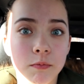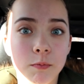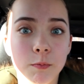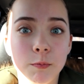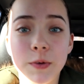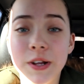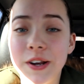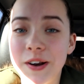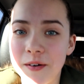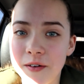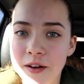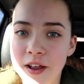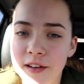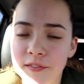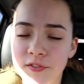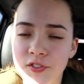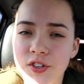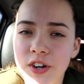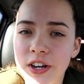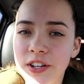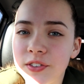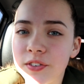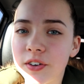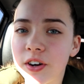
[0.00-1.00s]
we don't have
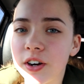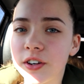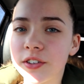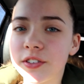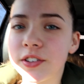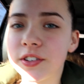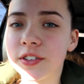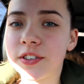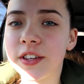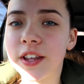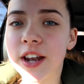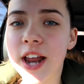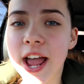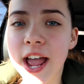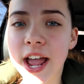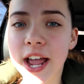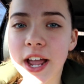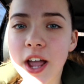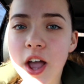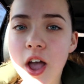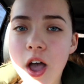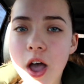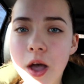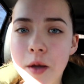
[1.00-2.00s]
dress rehearsal
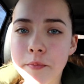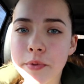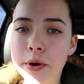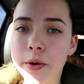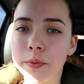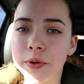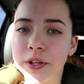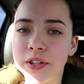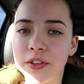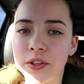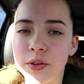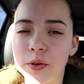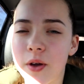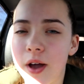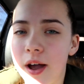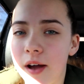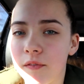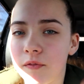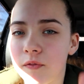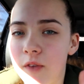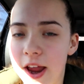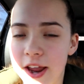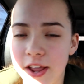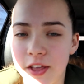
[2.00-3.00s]
today, but we do
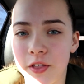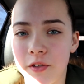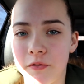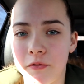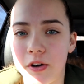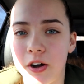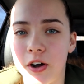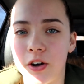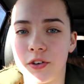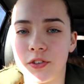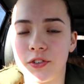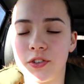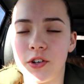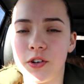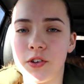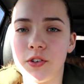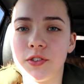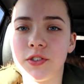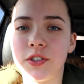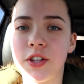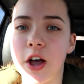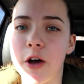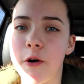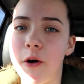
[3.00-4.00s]
have regular rehearsal.
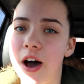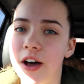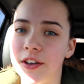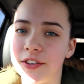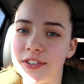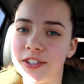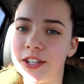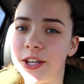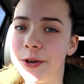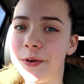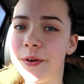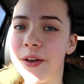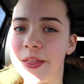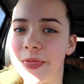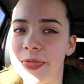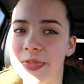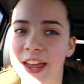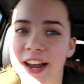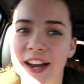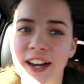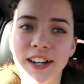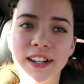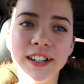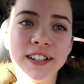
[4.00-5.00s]
So I'll see you in
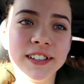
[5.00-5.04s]
there.